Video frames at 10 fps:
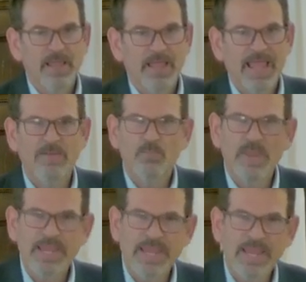and
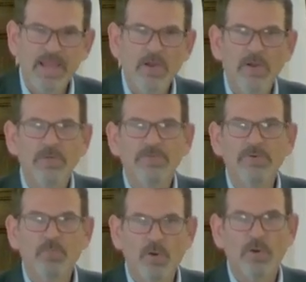we hear the
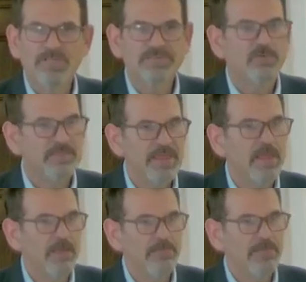words from
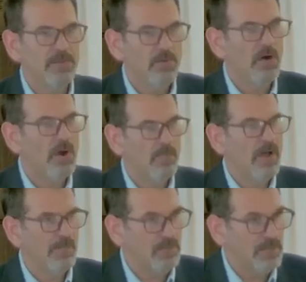Him, "You are
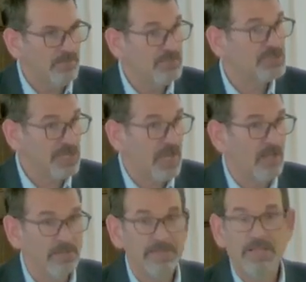my beloved
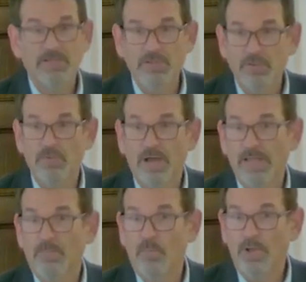child, and you I
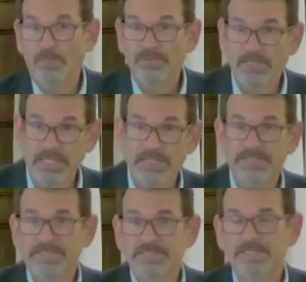am well
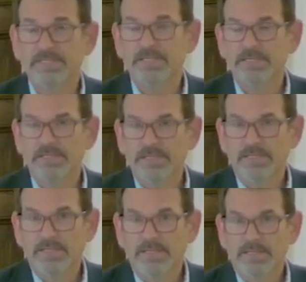pleased."
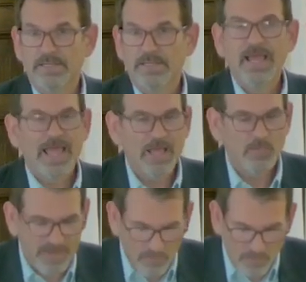And
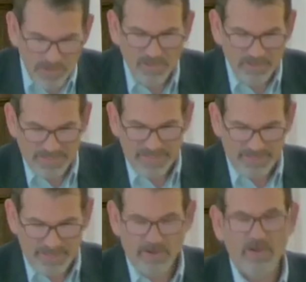we will
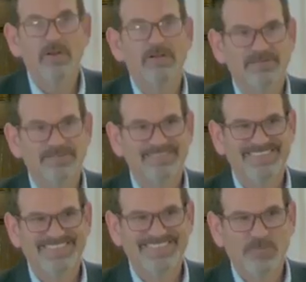hear,
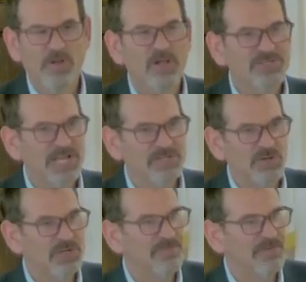"Well done,
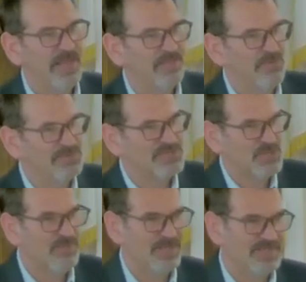good and faithful
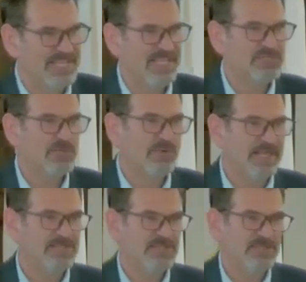servant. Enter
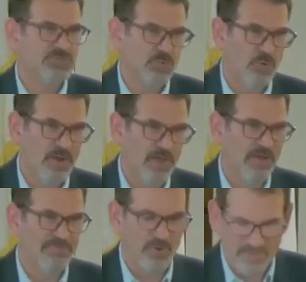into the joy
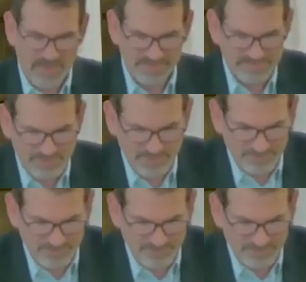of your master."